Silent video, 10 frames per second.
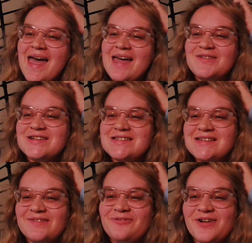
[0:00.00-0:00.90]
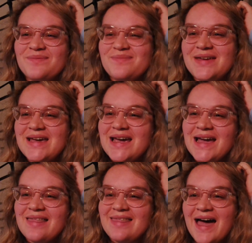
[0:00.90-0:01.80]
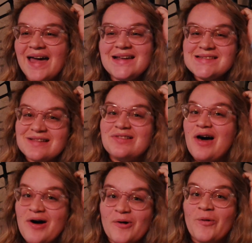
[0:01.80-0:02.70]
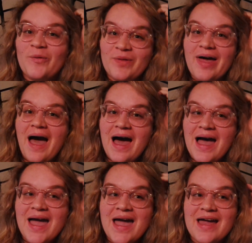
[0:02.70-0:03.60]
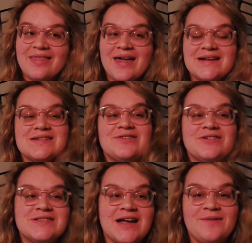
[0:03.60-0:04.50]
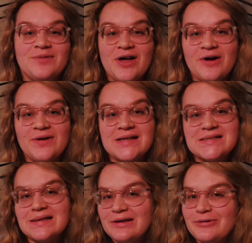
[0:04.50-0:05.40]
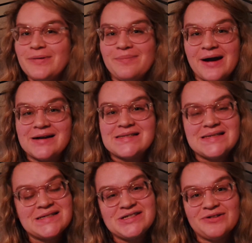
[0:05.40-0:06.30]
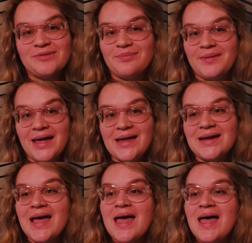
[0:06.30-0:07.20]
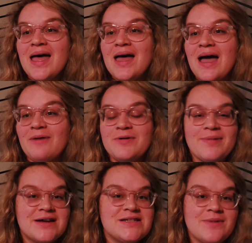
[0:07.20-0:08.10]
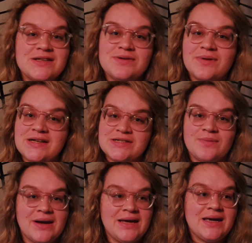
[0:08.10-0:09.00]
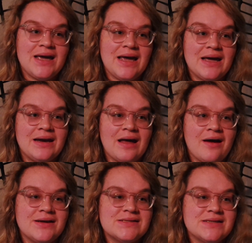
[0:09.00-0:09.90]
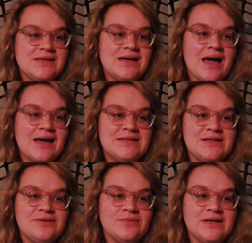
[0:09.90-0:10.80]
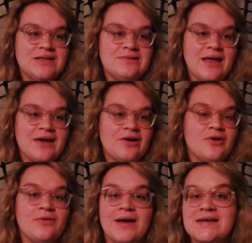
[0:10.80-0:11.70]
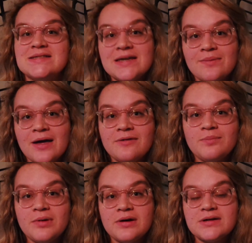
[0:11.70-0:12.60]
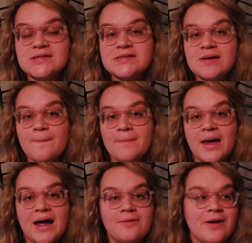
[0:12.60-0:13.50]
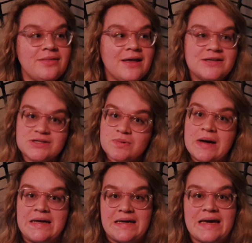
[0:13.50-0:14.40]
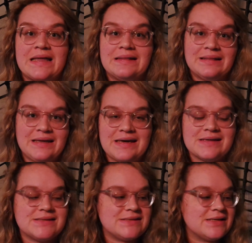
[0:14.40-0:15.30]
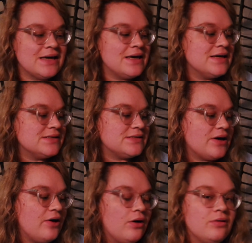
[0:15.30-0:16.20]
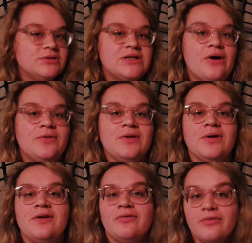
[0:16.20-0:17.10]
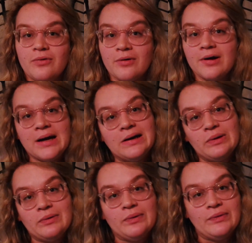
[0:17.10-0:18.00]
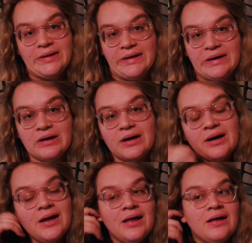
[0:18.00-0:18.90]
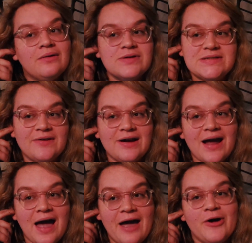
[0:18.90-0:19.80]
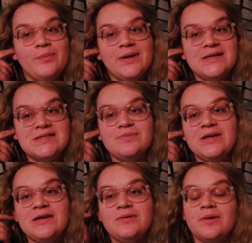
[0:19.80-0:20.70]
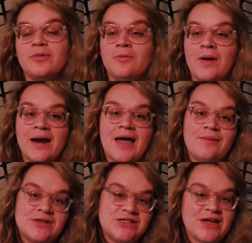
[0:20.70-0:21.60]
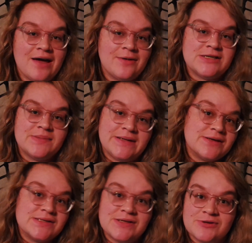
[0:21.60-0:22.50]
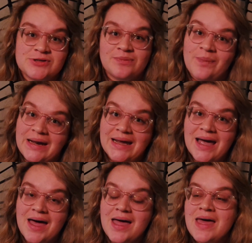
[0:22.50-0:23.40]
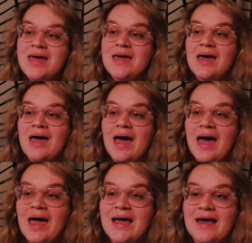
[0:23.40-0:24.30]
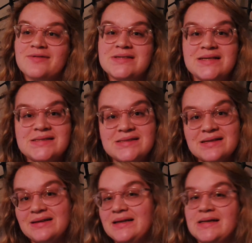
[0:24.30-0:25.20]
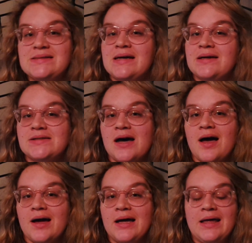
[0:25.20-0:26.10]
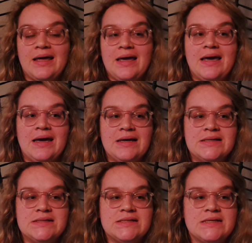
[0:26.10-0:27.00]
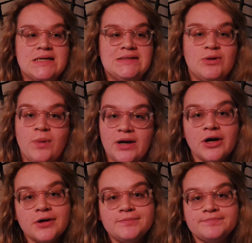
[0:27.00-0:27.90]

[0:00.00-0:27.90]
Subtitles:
which for me, that is a low. That is an all-time low. It's a little embarrassing to admit. I went back to my 2020, and honestly, I didn't read like a crazy amount of books, but I read like 20 at least. So to only read 4 in a whole year was very eye-opening to me. Number one, how much time I spend on social media. I have since deleted TikTok and Twitter,